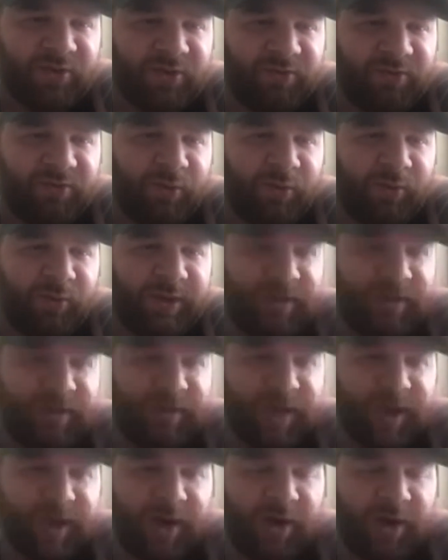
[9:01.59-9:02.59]
fully
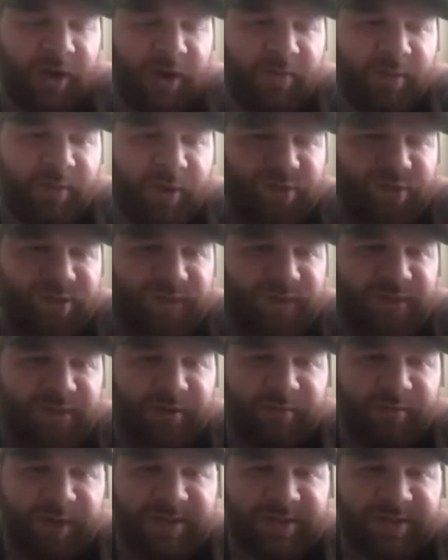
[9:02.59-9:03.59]
there emotionally or
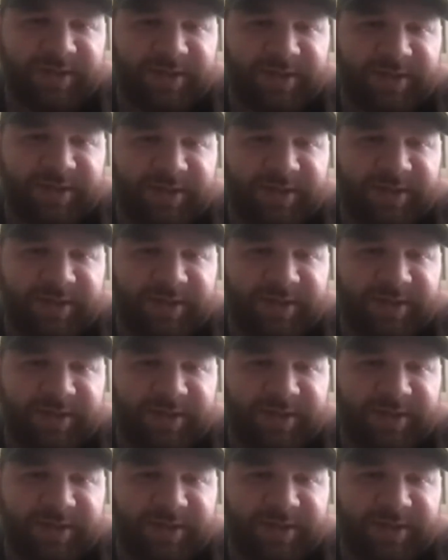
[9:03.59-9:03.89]
mentally. So